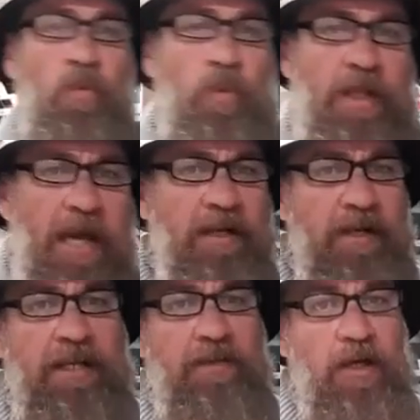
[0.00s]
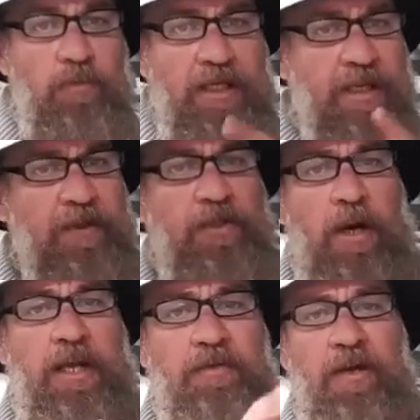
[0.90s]
We then did the
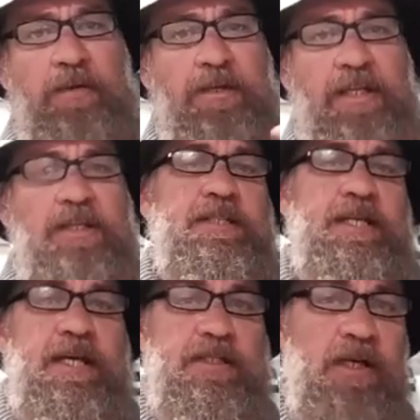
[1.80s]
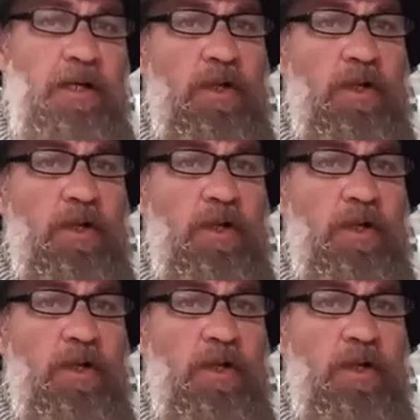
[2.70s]
23, we did the 6.